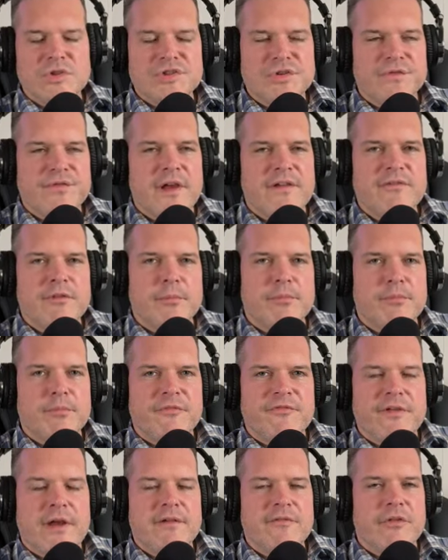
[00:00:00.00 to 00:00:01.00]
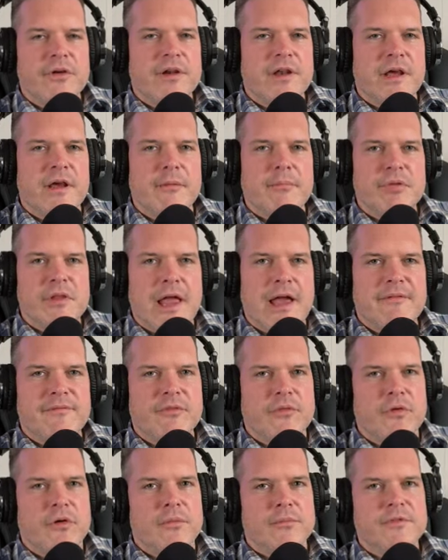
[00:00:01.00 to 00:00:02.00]
your favorite favorite uh,
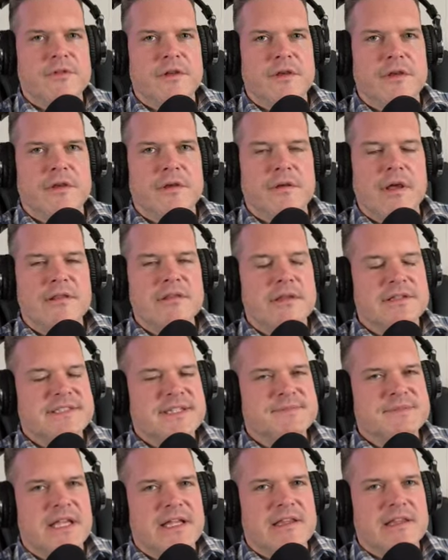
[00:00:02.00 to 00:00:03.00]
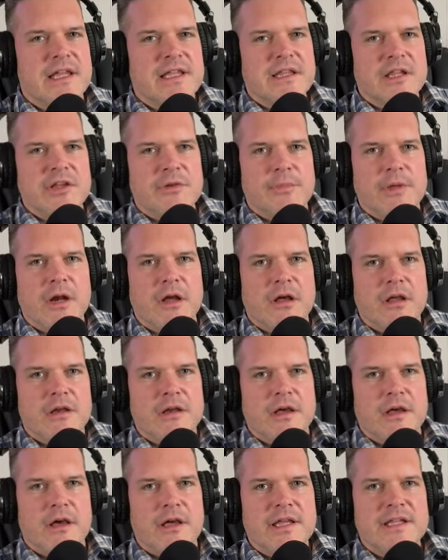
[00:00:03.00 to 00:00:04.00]
platform to? Uh, it seems like lately you've been on
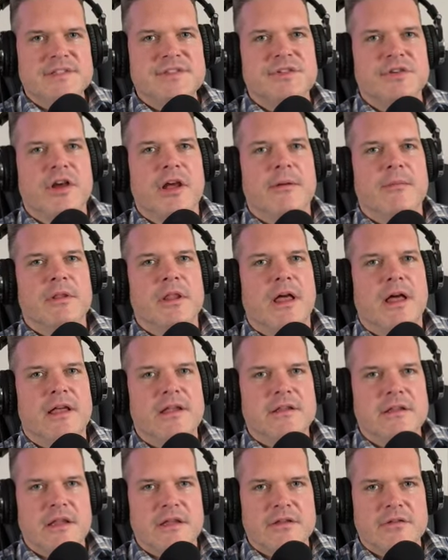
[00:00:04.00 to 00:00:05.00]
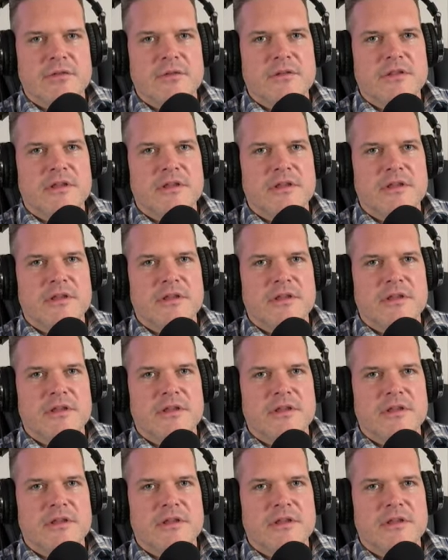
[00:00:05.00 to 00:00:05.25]
uh, Instagram a lot, like doing the